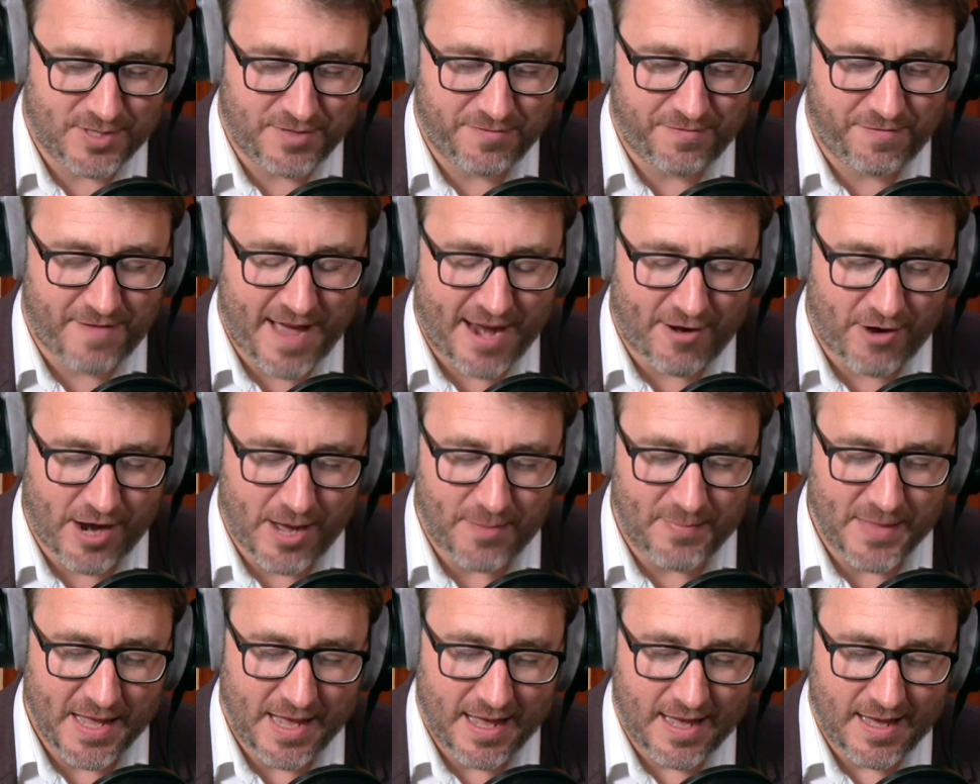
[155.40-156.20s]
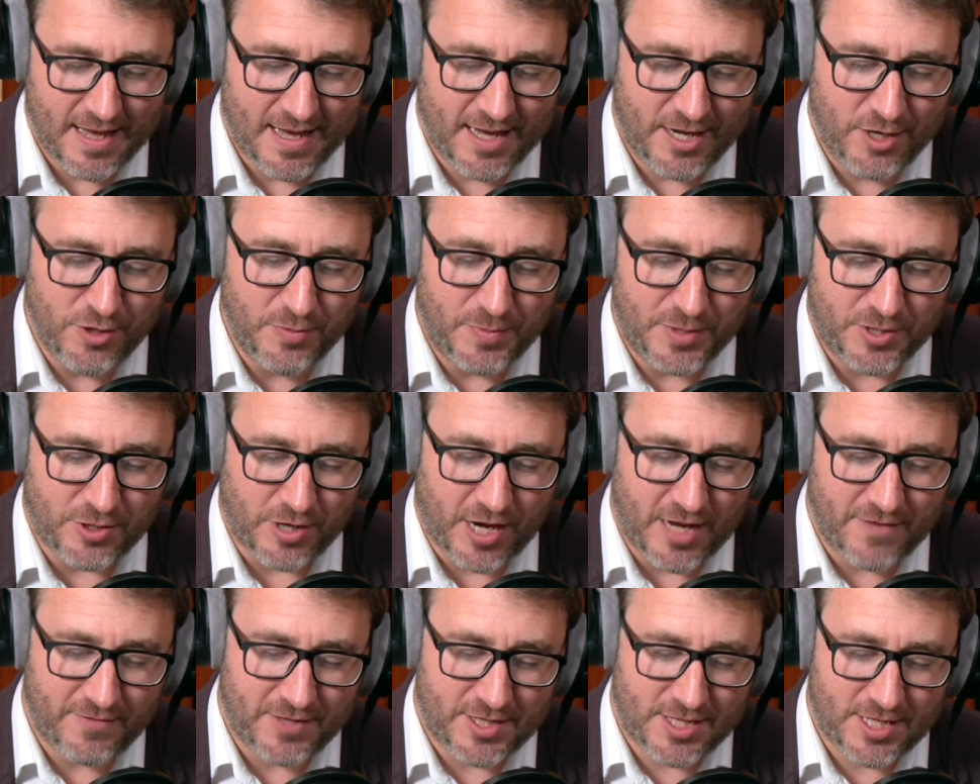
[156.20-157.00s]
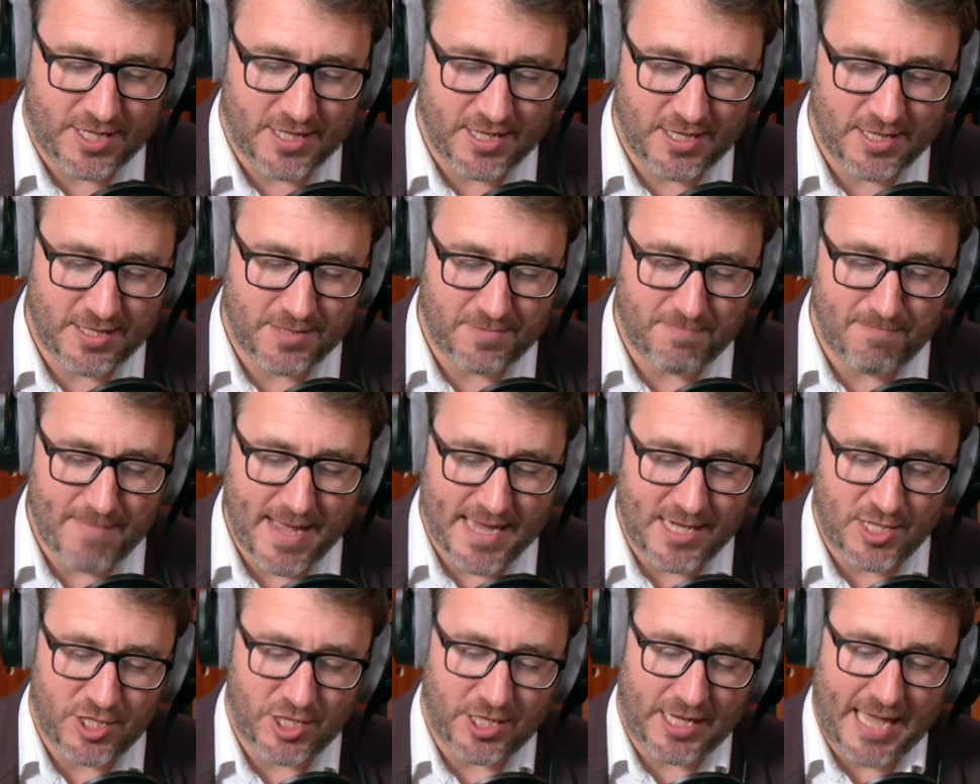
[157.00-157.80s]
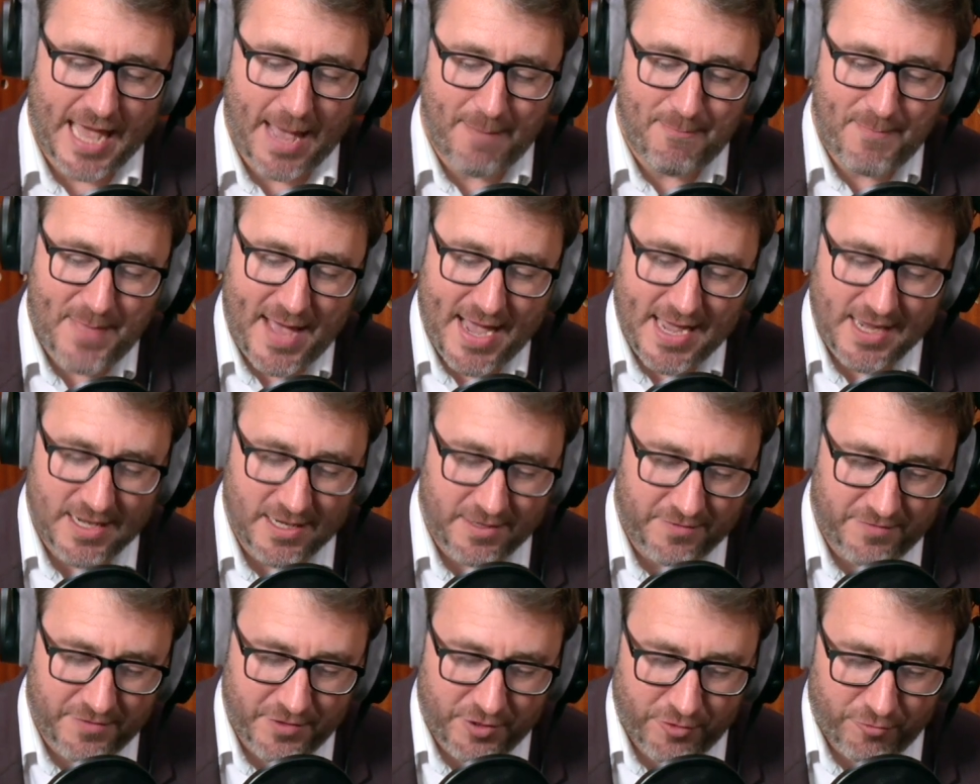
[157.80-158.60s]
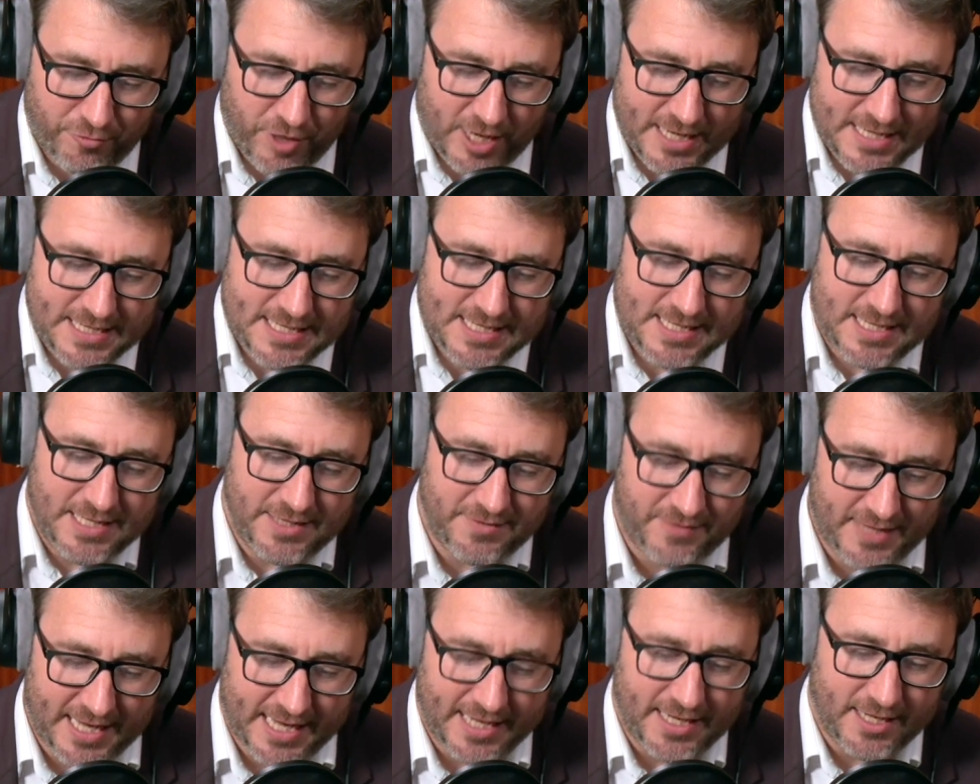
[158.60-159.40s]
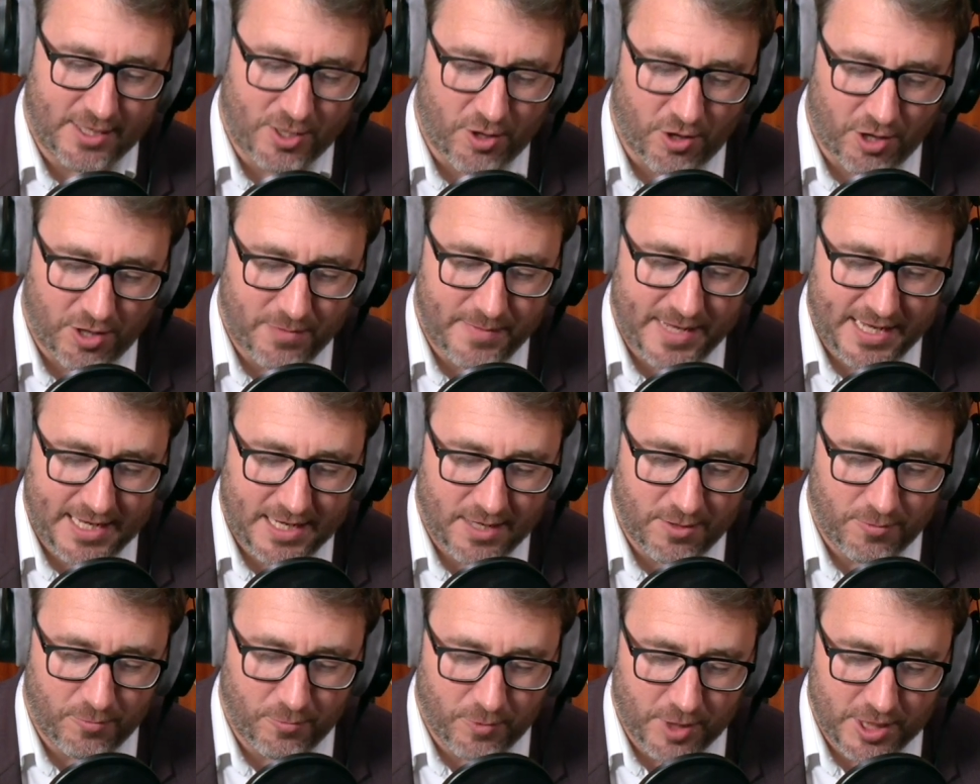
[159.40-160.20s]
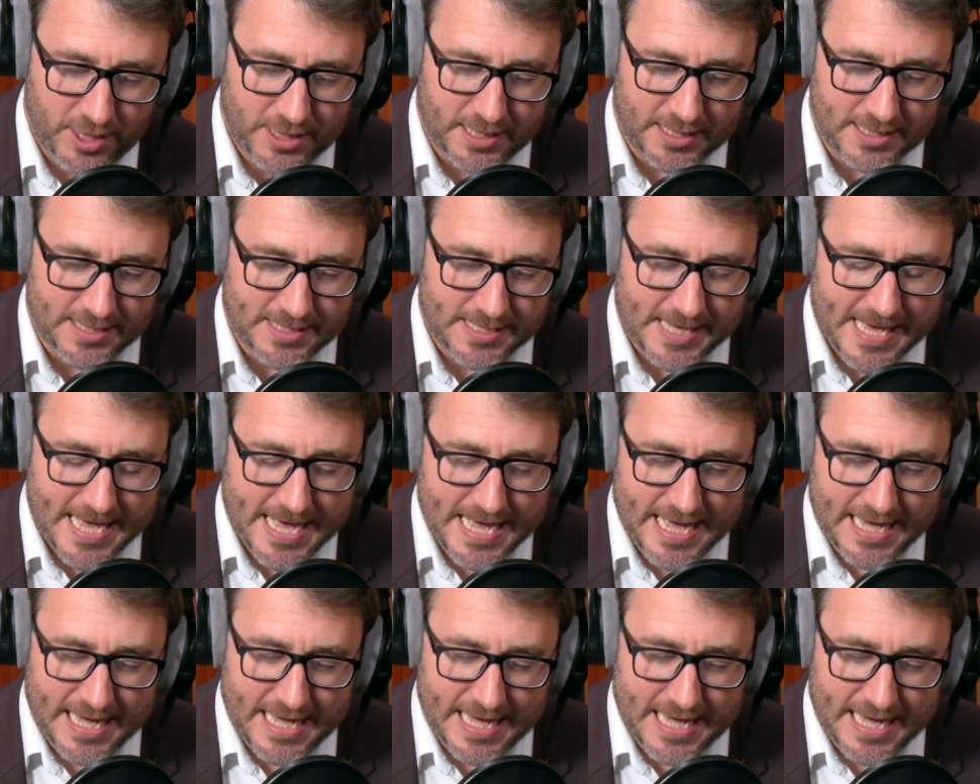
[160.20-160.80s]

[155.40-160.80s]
Farrar, an Uber driver turned major campaigner for the rights of gig economy workers.